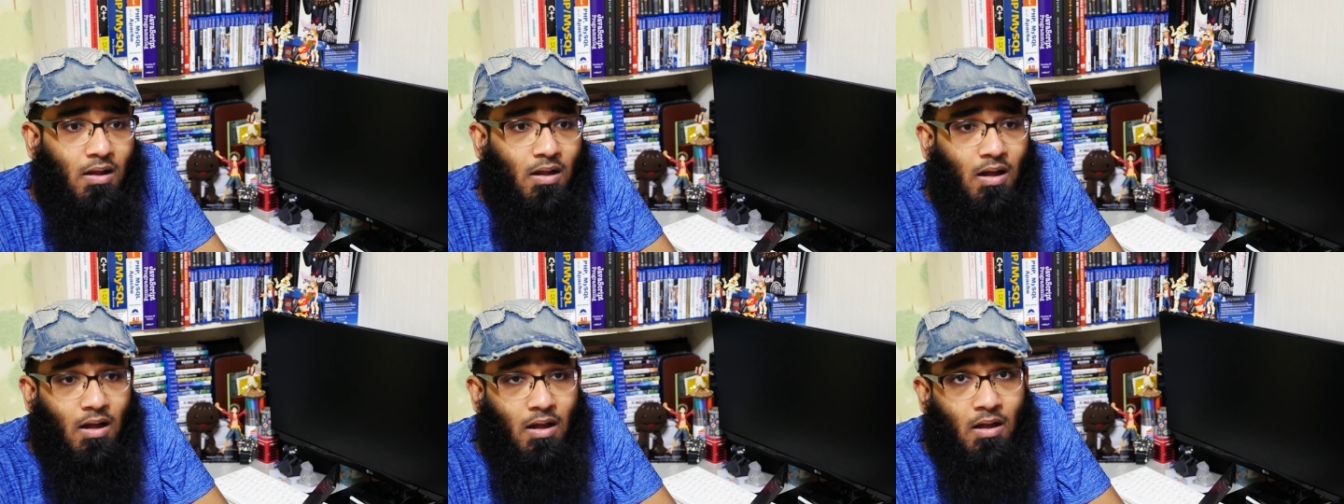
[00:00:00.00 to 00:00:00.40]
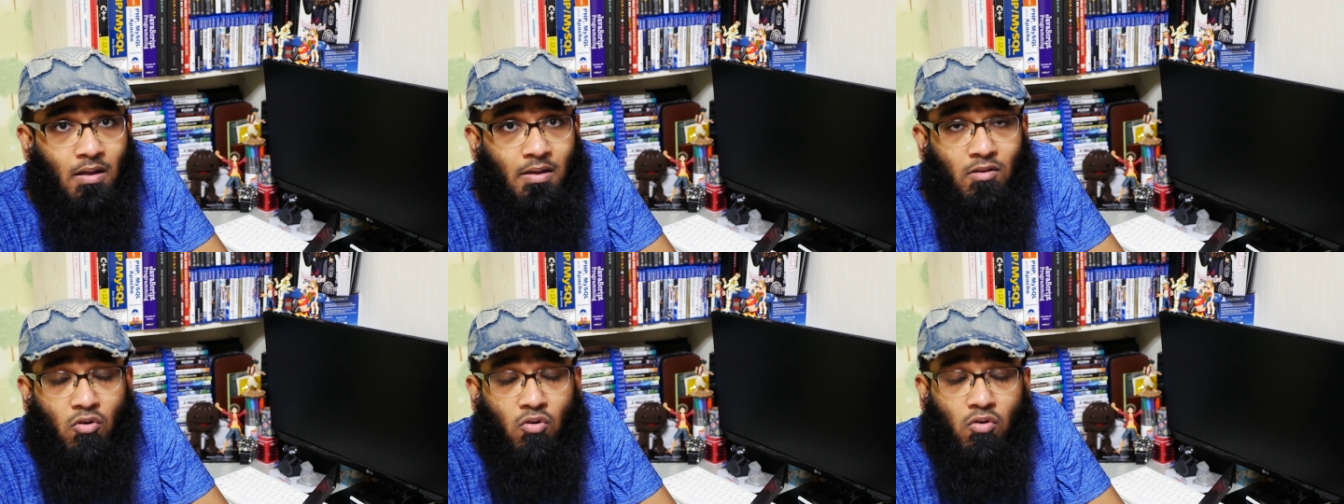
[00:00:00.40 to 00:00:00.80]
I
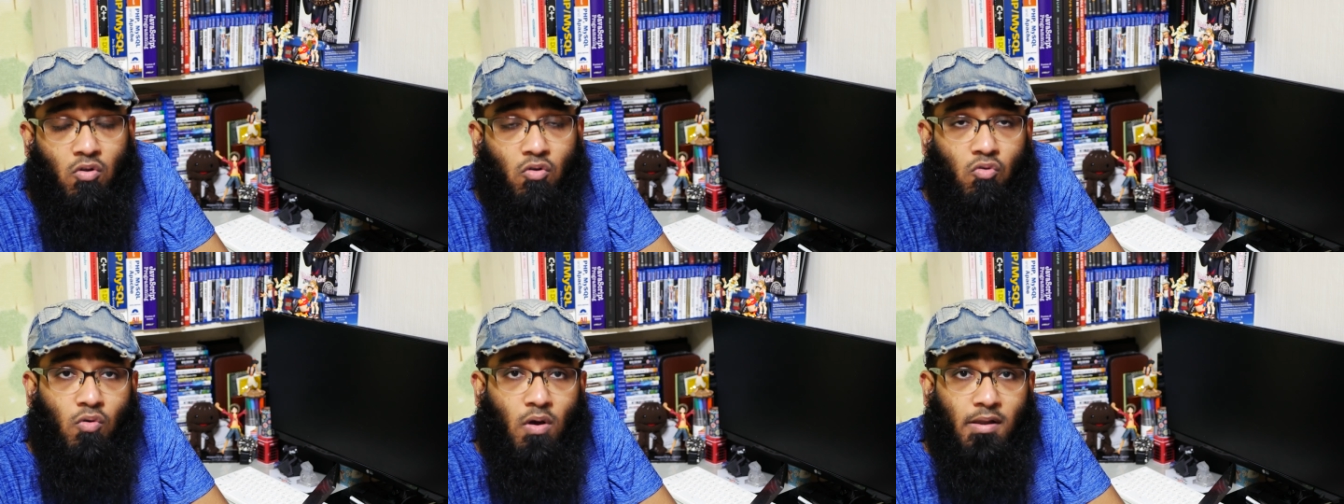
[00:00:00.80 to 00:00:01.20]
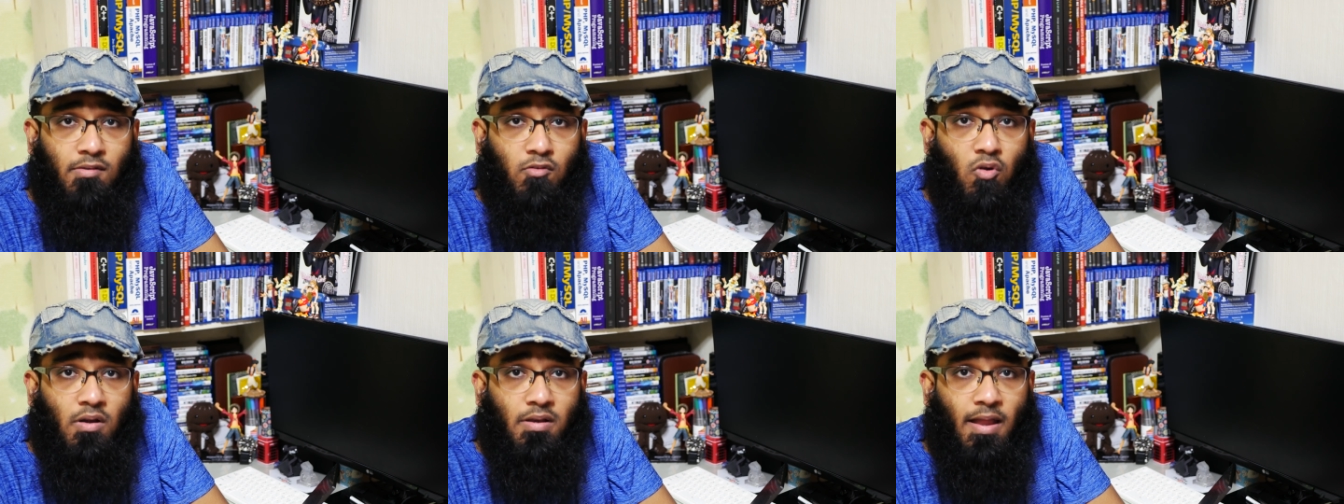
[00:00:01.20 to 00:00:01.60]
don't know who wanna
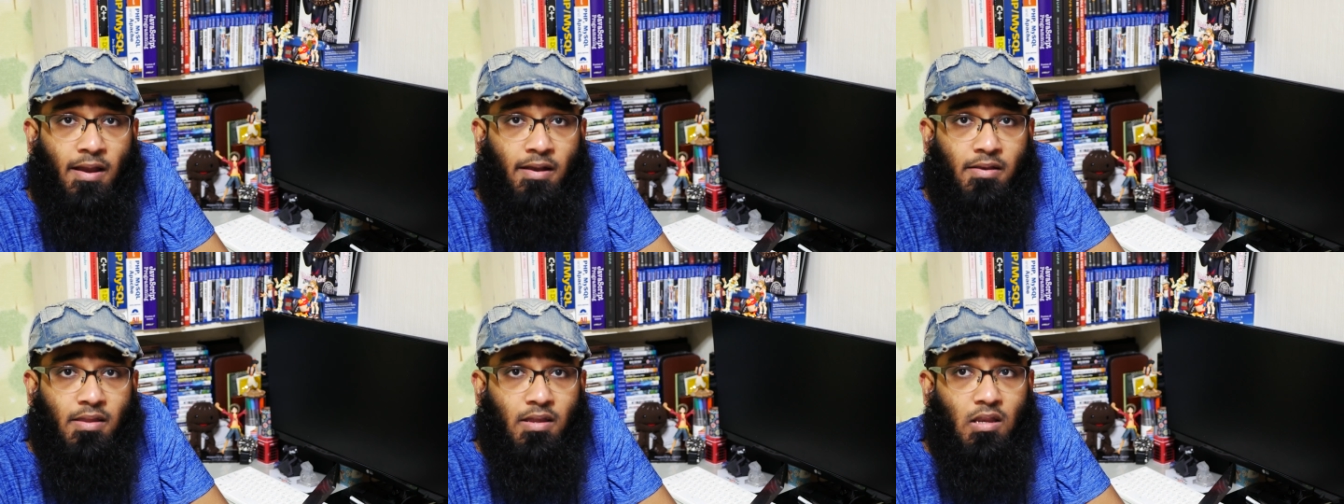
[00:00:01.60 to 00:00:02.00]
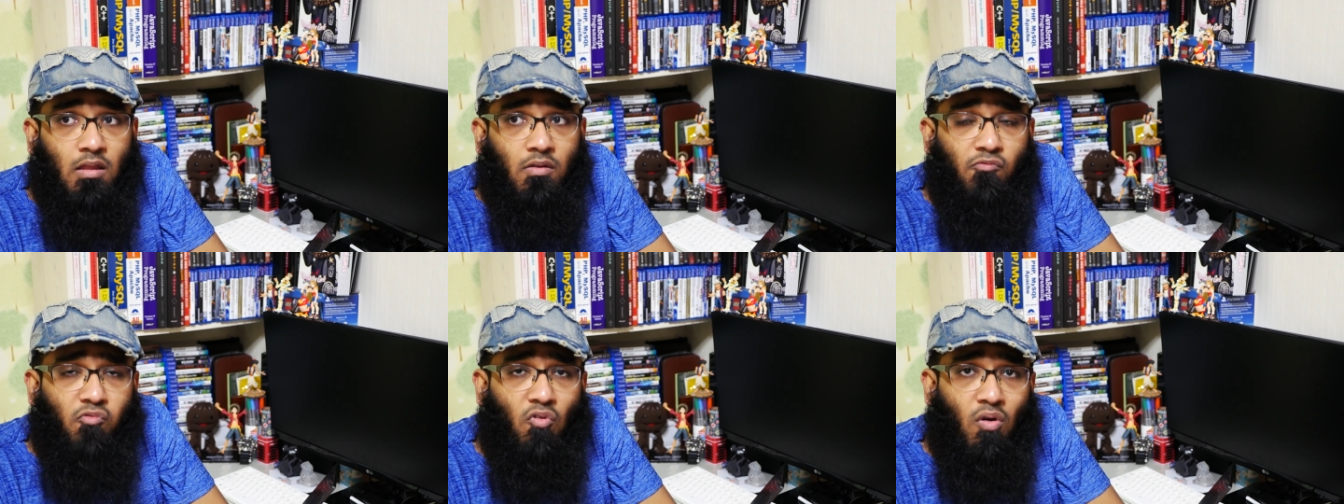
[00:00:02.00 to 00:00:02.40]
do a tech degree
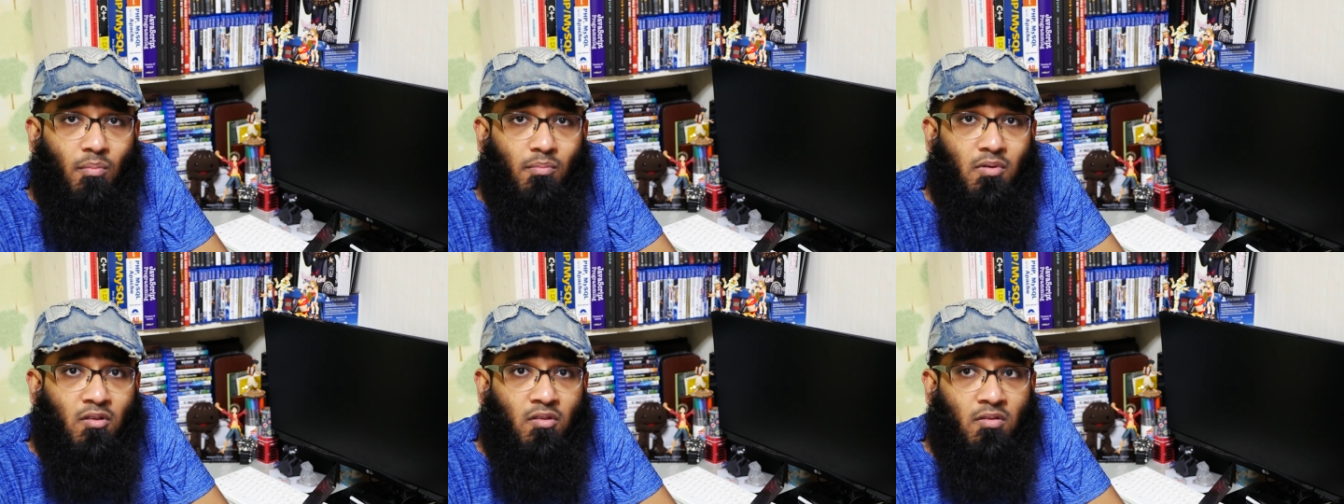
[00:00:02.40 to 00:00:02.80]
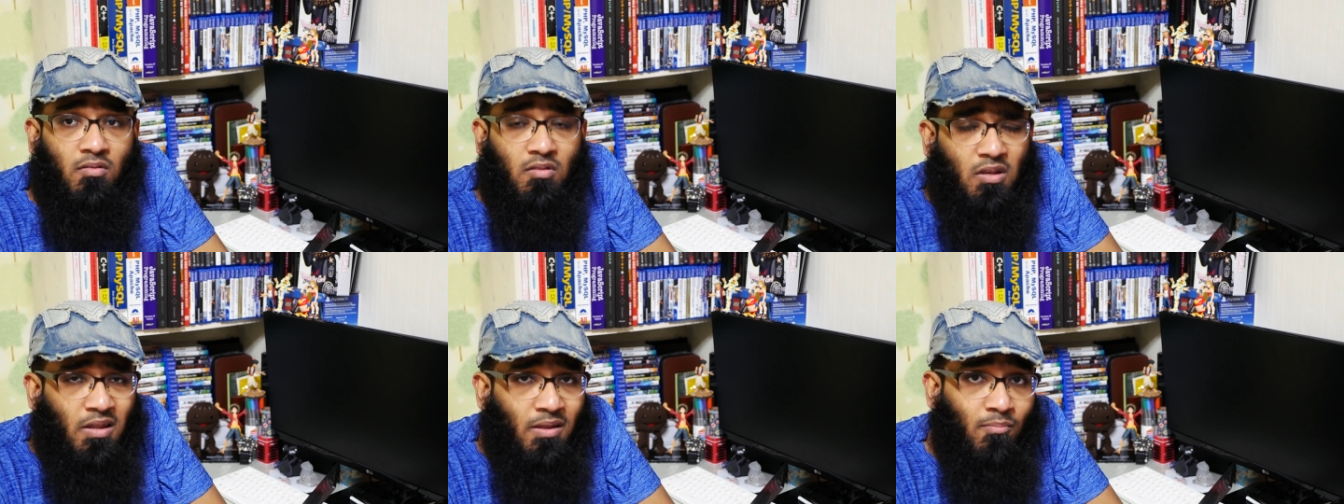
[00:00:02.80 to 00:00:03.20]
from
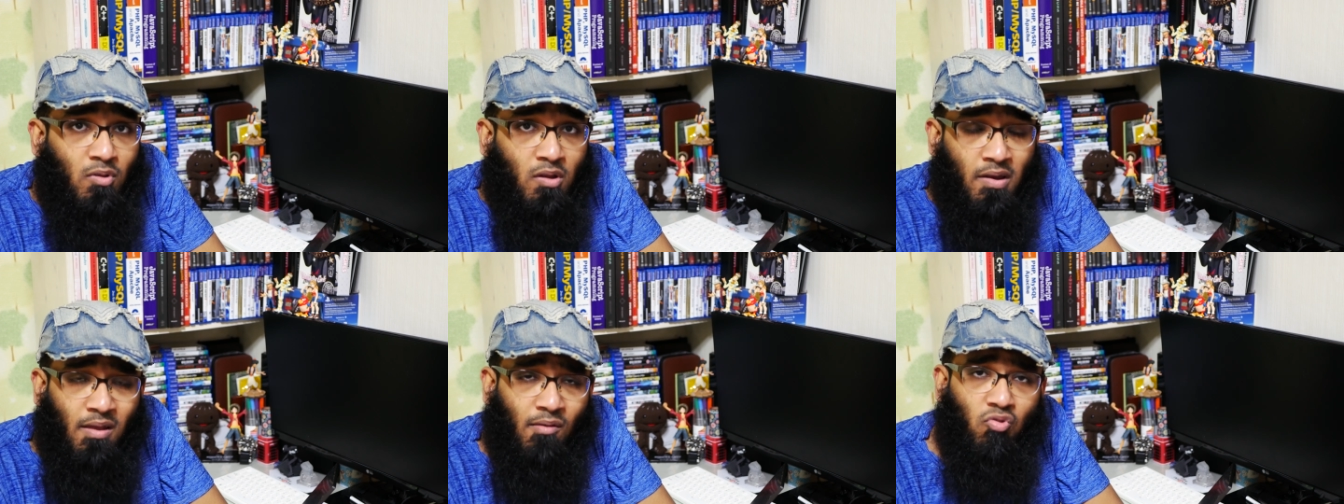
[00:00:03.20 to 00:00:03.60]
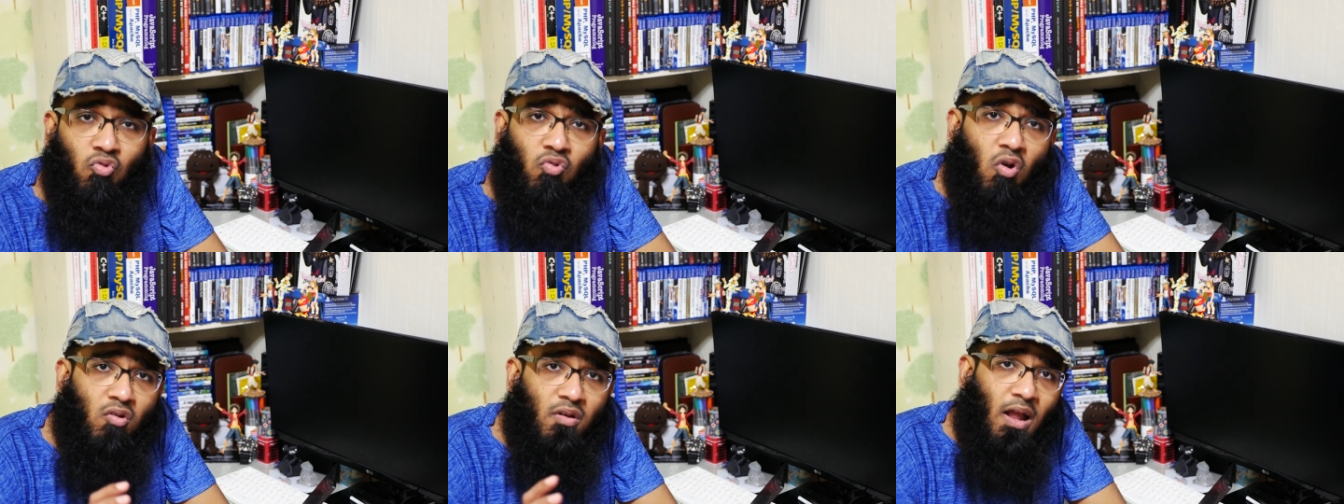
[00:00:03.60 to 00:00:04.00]
Team Treehouse. Do
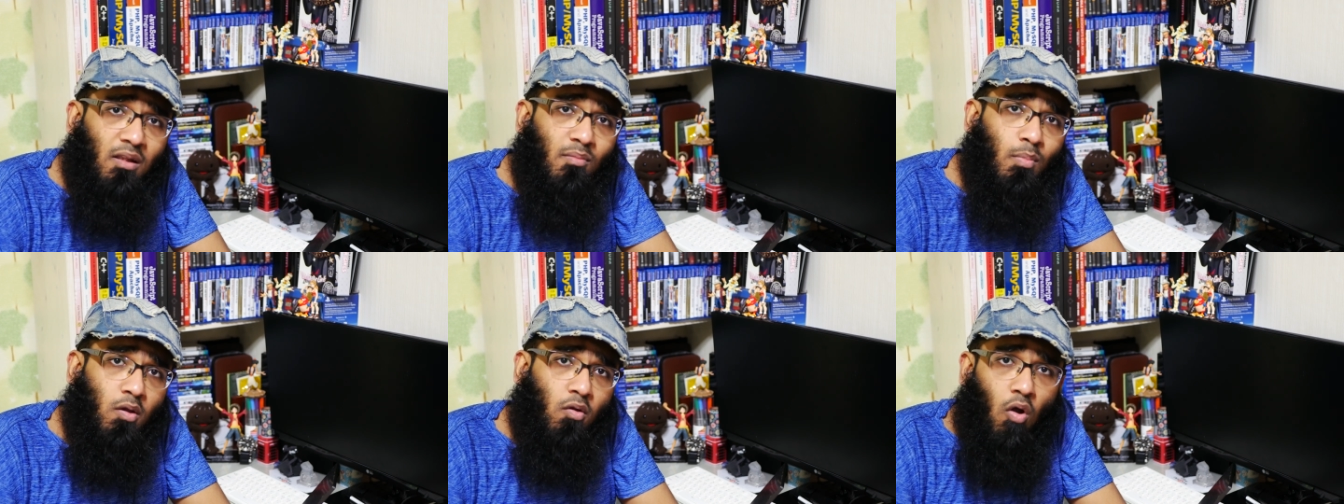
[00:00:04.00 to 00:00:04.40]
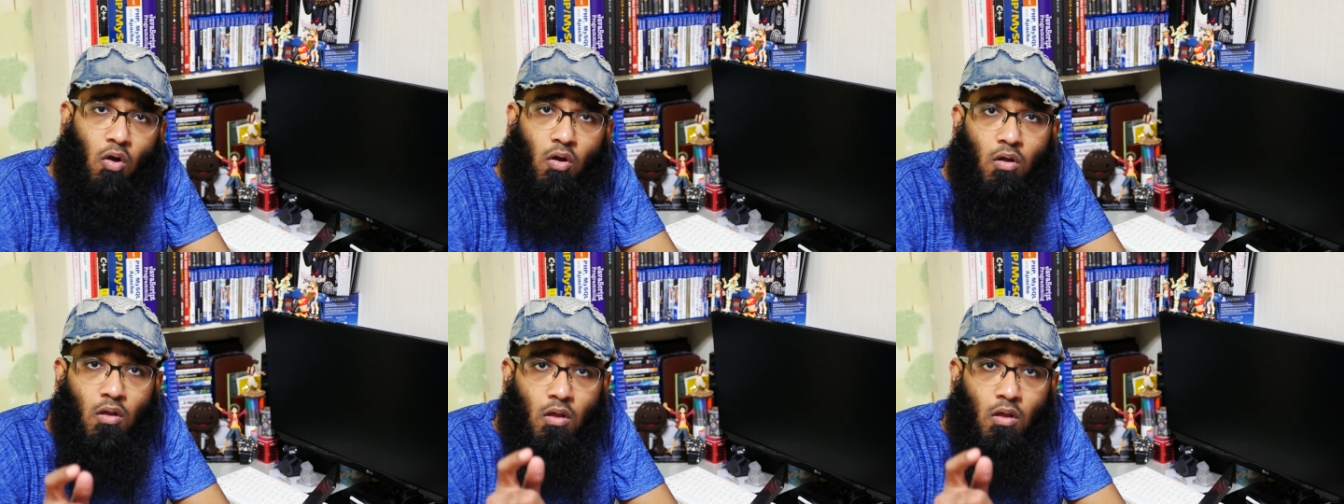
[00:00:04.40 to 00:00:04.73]
not get me wrong.